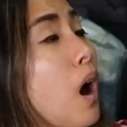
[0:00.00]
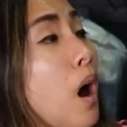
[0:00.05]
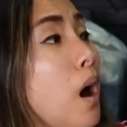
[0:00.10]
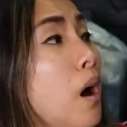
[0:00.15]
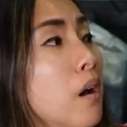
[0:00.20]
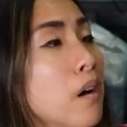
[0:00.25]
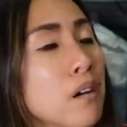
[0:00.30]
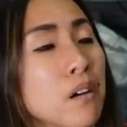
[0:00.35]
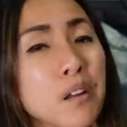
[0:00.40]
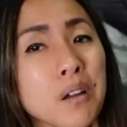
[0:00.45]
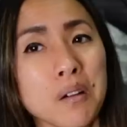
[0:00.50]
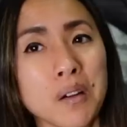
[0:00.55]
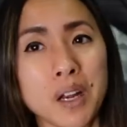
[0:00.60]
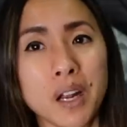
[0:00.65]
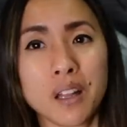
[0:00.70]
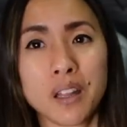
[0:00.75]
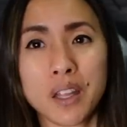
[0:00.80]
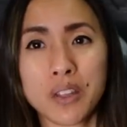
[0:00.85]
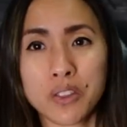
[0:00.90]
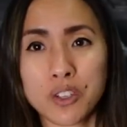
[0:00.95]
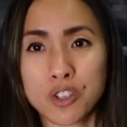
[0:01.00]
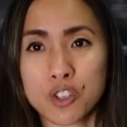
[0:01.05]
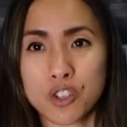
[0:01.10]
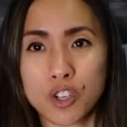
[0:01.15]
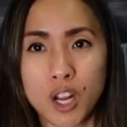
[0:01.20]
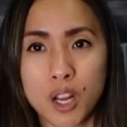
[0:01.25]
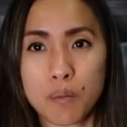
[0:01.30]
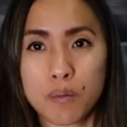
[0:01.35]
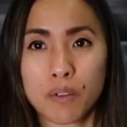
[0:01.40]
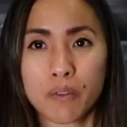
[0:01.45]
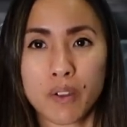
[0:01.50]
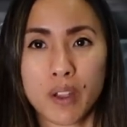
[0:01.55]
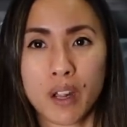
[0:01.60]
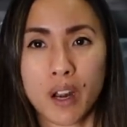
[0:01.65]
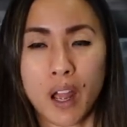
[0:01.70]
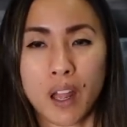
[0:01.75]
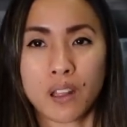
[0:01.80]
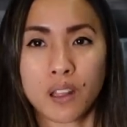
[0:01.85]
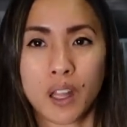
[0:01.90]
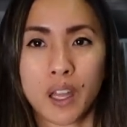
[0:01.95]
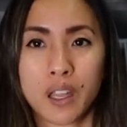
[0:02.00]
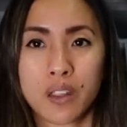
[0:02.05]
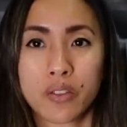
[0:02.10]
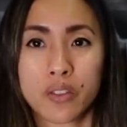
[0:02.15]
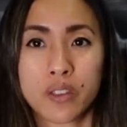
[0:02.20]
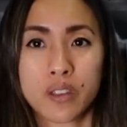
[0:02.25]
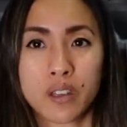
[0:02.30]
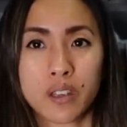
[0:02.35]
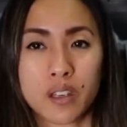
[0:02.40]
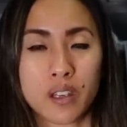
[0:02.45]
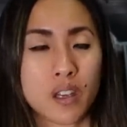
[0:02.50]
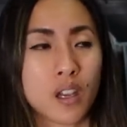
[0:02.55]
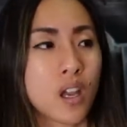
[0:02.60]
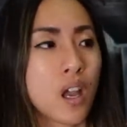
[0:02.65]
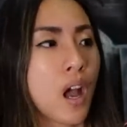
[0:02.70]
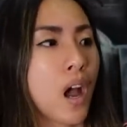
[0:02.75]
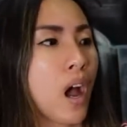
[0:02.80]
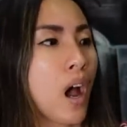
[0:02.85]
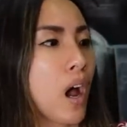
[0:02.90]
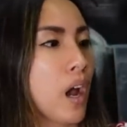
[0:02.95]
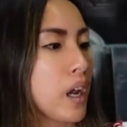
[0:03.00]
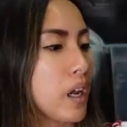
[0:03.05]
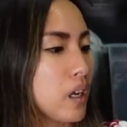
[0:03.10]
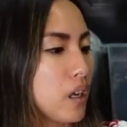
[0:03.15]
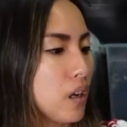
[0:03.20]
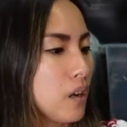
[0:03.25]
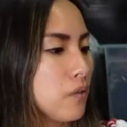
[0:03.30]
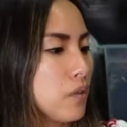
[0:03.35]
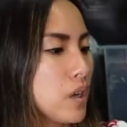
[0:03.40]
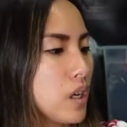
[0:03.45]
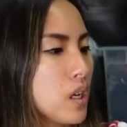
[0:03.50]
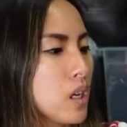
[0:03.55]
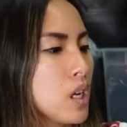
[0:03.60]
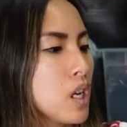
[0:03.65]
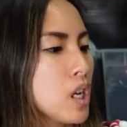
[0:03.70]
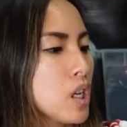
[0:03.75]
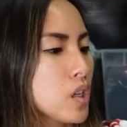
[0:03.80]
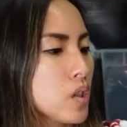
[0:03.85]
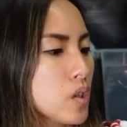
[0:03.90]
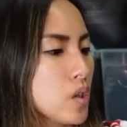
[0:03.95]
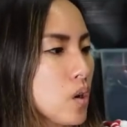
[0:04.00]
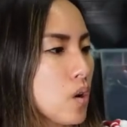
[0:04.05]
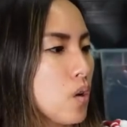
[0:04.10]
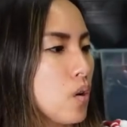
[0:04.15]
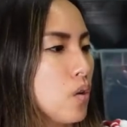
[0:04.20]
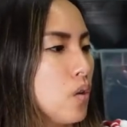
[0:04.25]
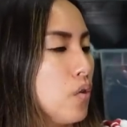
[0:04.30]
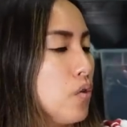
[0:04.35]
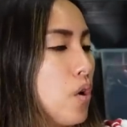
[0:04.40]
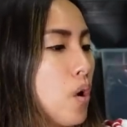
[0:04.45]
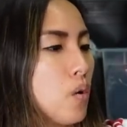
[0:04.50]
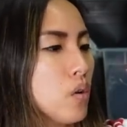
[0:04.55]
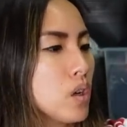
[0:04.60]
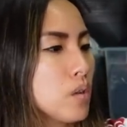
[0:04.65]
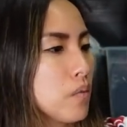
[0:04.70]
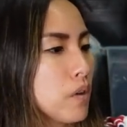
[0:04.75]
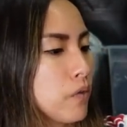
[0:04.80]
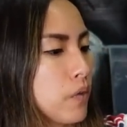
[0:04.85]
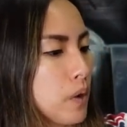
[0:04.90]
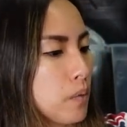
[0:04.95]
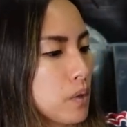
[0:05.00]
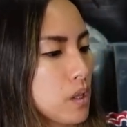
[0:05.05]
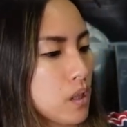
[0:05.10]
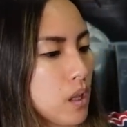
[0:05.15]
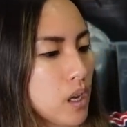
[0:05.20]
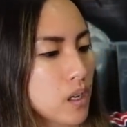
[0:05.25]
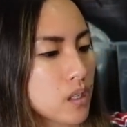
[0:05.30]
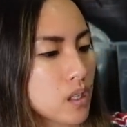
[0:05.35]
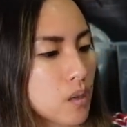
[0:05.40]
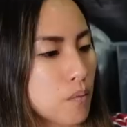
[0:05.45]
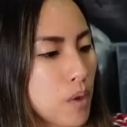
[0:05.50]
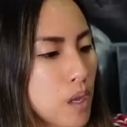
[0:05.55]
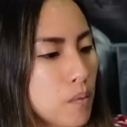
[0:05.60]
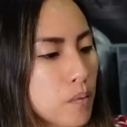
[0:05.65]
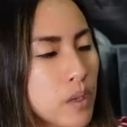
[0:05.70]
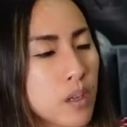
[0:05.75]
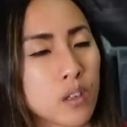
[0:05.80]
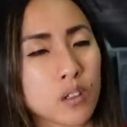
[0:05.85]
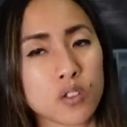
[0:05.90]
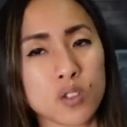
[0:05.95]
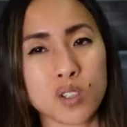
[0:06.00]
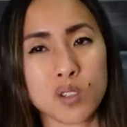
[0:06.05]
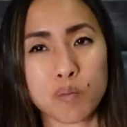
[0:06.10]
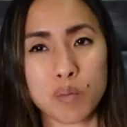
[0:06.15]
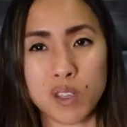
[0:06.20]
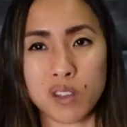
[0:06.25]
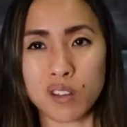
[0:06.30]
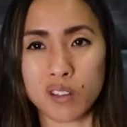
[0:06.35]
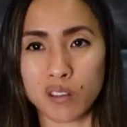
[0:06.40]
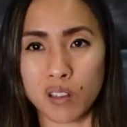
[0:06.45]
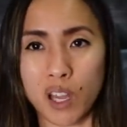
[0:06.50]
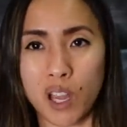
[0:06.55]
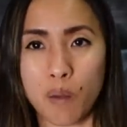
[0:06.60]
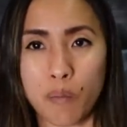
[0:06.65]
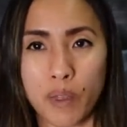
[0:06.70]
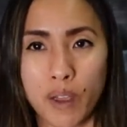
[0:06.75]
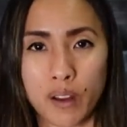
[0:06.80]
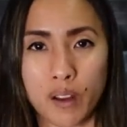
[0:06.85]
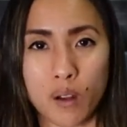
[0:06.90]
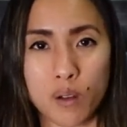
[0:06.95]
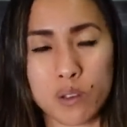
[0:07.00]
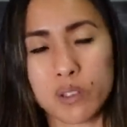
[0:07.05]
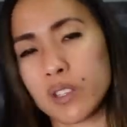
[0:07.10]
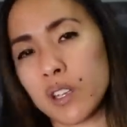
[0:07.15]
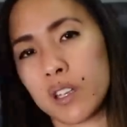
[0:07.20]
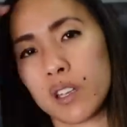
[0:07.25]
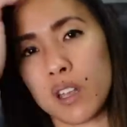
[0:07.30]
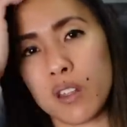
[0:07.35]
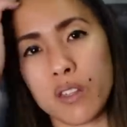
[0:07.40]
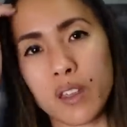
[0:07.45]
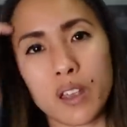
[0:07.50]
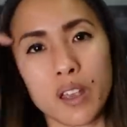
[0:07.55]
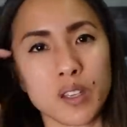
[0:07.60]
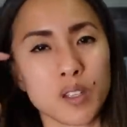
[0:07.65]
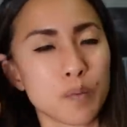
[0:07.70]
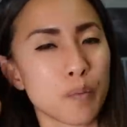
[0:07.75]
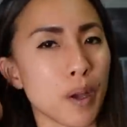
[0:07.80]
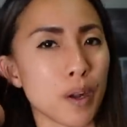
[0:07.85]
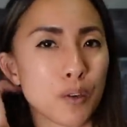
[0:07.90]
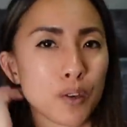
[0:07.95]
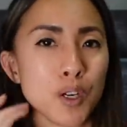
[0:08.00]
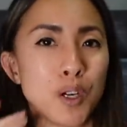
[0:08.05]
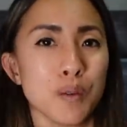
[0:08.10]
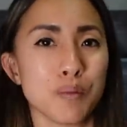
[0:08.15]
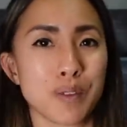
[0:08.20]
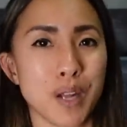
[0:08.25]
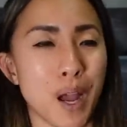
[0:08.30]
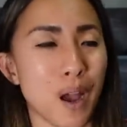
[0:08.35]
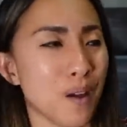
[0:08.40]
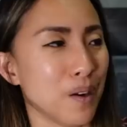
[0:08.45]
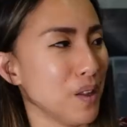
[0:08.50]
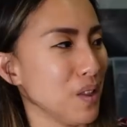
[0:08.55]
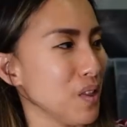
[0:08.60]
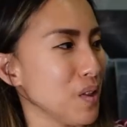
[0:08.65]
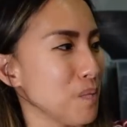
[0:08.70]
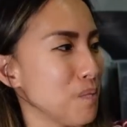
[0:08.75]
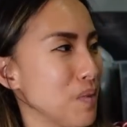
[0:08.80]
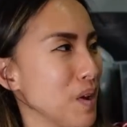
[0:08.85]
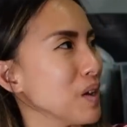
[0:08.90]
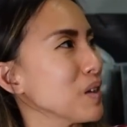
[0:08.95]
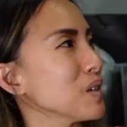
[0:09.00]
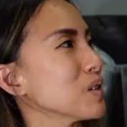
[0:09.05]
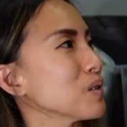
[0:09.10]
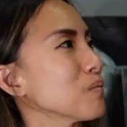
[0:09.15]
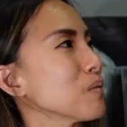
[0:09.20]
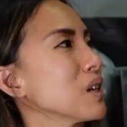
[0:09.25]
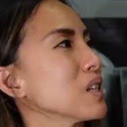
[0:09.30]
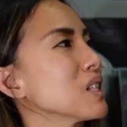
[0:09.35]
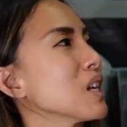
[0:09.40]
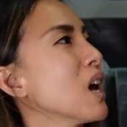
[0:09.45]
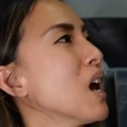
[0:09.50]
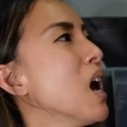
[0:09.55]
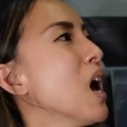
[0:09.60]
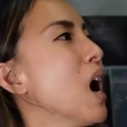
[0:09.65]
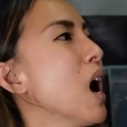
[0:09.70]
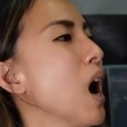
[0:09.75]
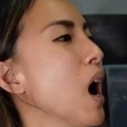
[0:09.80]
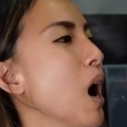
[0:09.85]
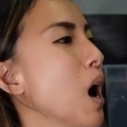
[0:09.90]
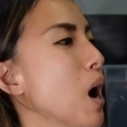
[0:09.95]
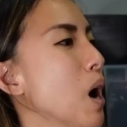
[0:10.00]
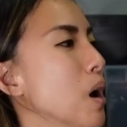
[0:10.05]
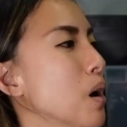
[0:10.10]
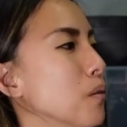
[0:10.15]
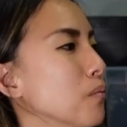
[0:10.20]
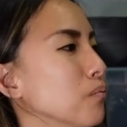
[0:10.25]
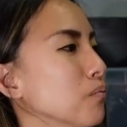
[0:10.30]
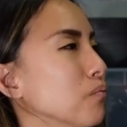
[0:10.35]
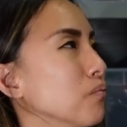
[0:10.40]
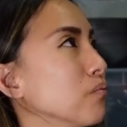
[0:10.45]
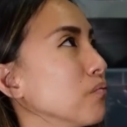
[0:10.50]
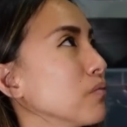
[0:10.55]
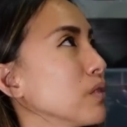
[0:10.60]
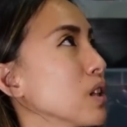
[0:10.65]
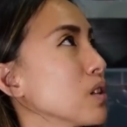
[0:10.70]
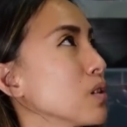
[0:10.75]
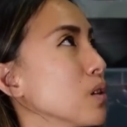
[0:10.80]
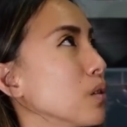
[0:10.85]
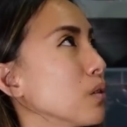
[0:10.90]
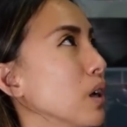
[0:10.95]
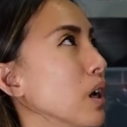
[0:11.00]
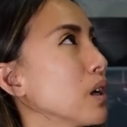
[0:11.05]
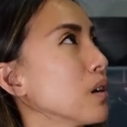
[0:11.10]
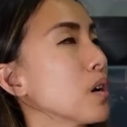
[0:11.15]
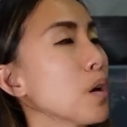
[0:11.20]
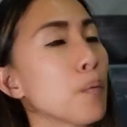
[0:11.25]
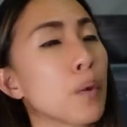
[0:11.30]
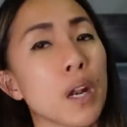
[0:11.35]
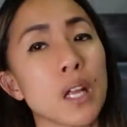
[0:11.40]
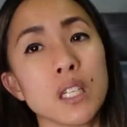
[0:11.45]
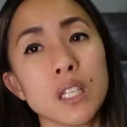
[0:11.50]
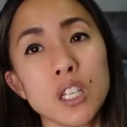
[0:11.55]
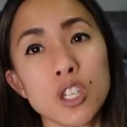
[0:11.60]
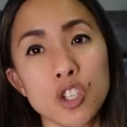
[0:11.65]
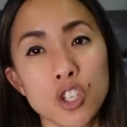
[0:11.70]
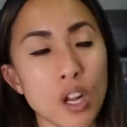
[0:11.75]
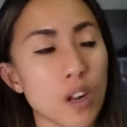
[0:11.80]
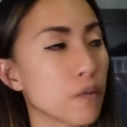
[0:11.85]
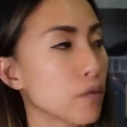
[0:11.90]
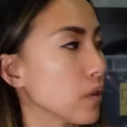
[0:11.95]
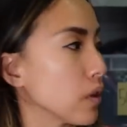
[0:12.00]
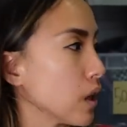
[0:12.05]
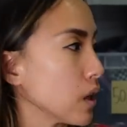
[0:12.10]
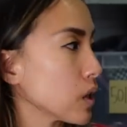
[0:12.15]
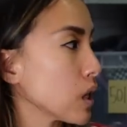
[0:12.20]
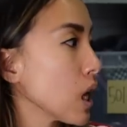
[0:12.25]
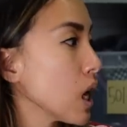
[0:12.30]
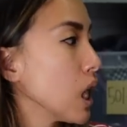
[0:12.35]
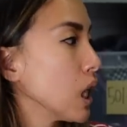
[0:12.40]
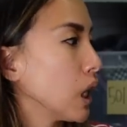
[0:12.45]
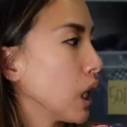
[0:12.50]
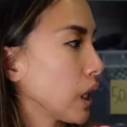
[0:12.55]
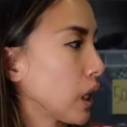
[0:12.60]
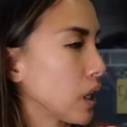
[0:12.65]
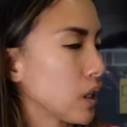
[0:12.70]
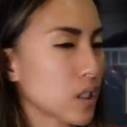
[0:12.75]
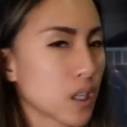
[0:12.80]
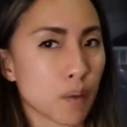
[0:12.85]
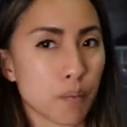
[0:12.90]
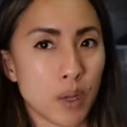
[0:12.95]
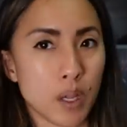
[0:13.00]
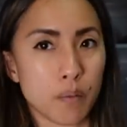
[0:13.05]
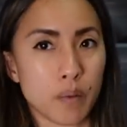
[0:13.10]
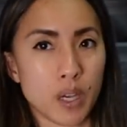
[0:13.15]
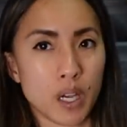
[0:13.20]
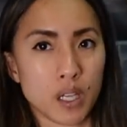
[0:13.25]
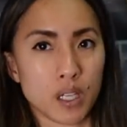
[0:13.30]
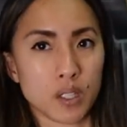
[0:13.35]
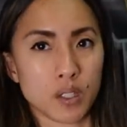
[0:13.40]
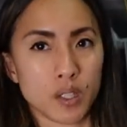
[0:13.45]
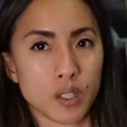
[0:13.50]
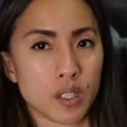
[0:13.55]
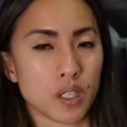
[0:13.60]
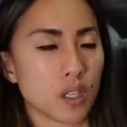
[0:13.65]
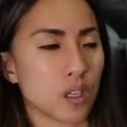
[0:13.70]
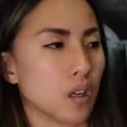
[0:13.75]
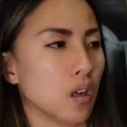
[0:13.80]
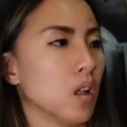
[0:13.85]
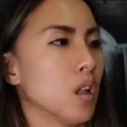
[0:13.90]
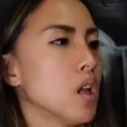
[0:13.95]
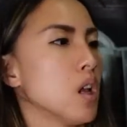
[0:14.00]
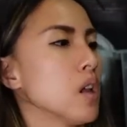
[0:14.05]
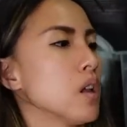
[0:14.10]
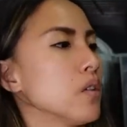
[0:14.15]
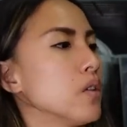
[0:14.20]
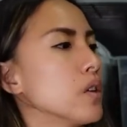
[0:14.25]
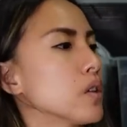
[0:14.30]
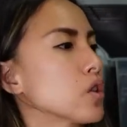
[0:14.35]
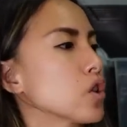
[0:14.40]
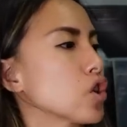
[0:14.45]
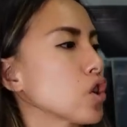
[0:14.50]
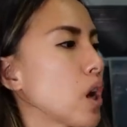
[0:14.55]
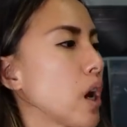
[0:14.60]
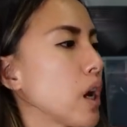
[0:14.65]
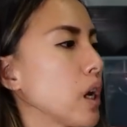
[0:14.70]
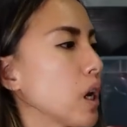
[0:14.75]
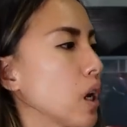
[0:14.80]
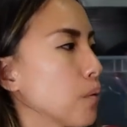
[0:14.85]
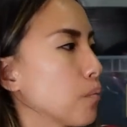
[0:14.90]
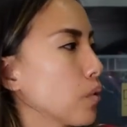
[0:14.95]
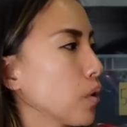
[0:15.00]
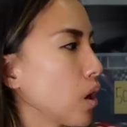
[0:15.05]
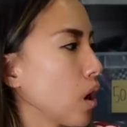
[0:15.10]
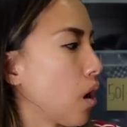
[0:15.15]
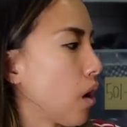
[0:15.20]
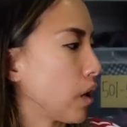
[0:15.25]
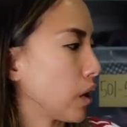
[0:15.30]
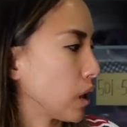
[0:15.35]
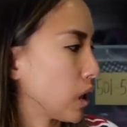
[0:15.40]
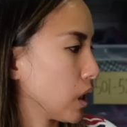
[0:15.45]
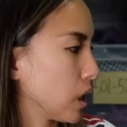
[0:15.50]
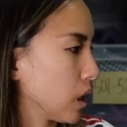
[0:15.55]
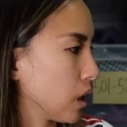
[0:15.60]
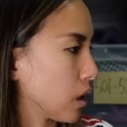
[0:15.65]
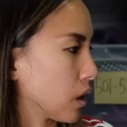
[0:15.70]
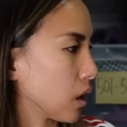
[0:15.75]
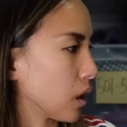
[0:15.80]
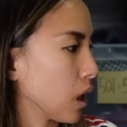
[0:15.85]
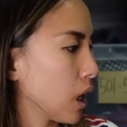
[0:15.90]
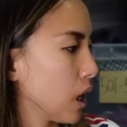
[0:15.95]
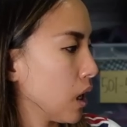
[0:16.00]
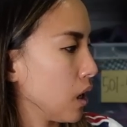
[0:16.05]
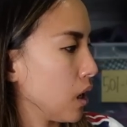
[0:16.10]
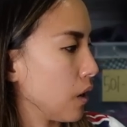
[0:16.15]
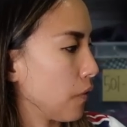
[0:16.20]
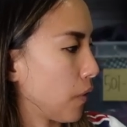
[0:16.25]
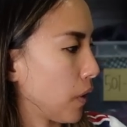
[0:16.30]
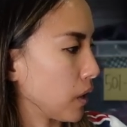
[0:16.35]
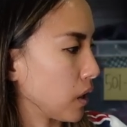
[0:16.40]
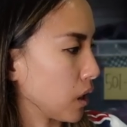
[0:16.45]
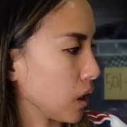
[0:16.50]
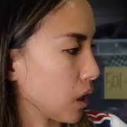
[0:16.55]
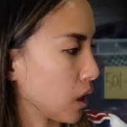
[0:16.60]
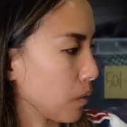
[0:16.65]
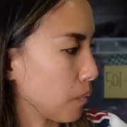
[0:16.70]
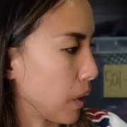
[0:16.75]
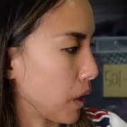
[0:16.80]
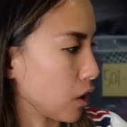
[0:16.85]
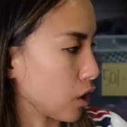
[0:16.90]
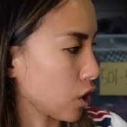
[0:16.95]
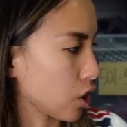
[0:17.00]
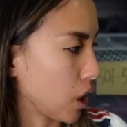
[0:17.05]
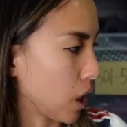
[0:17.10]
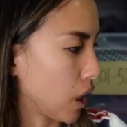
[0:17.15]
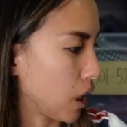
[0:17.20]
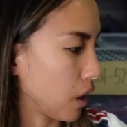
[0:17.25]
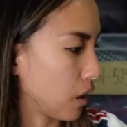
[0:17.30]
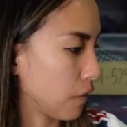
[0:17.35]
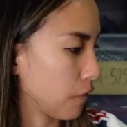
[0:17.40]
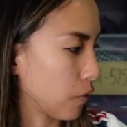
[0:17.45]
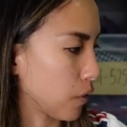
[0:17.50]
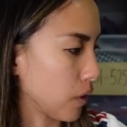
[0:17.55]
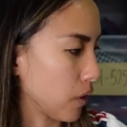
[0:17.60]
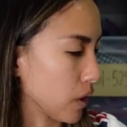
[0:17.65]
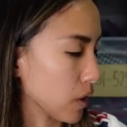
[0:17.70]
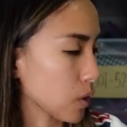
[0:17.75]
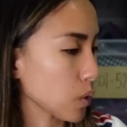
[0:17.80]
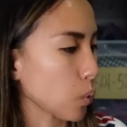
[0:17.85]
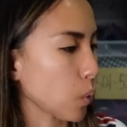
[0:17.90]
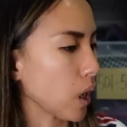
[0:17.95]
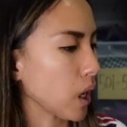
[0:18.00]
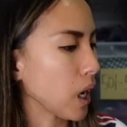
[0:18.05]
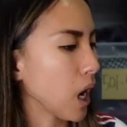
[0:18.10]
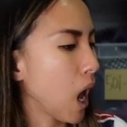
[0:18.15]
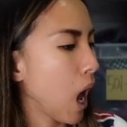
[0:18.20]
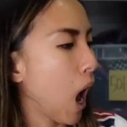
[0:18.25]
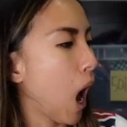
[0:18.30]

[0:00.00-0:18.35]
I don't know, and I like the shape of it. I like the height of it. So no one in my family liked it. Maybe it'll just be the lamp that goes like in the guest bedroom down in the basement. That's all right. But I need a shade for this. Like I said, maybe I can steal this shade and put it on here if I can get a better shade for this one.